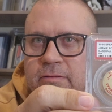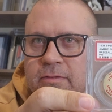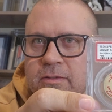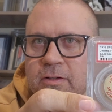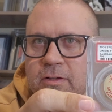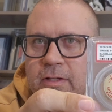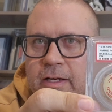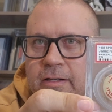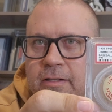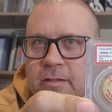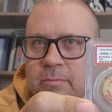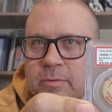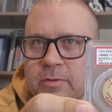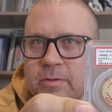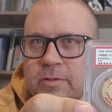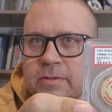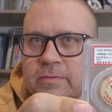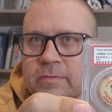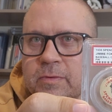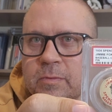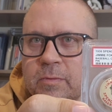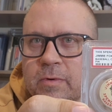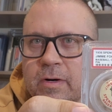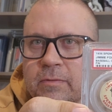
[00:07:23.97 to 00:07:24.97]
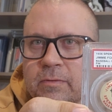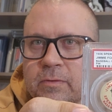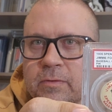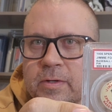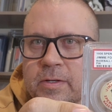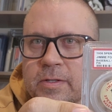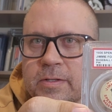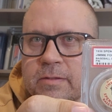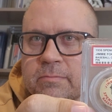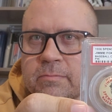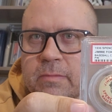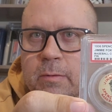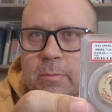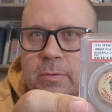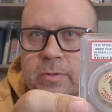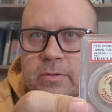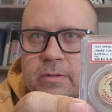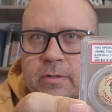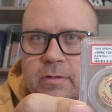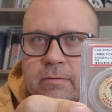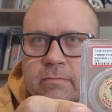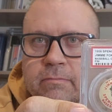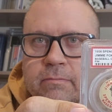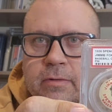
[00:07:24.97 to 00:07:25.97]
collectibles for whatever reason. Maybe he's
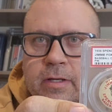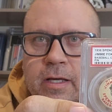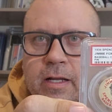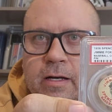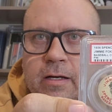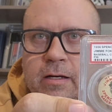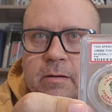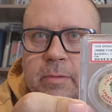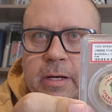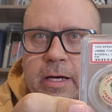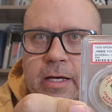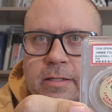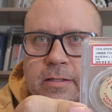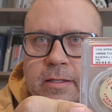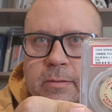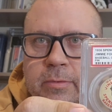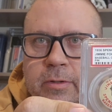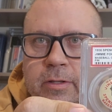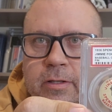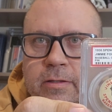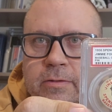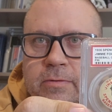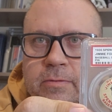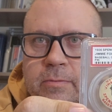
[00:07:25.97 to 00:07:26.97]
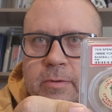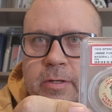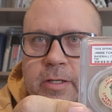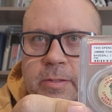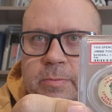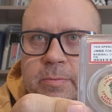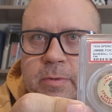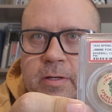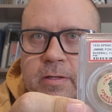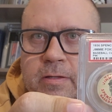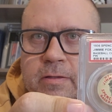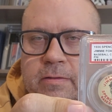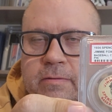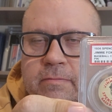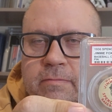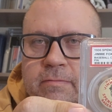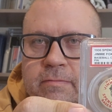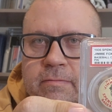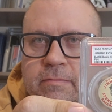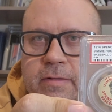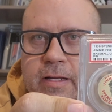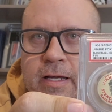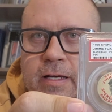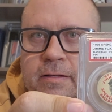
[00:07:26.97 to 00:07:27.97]
gonna get into basketballs or baseballs
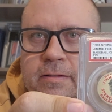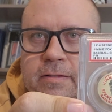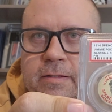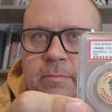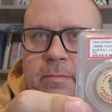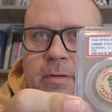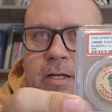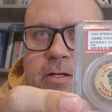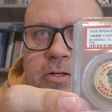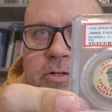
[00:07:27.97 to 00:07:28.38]
next. I'm not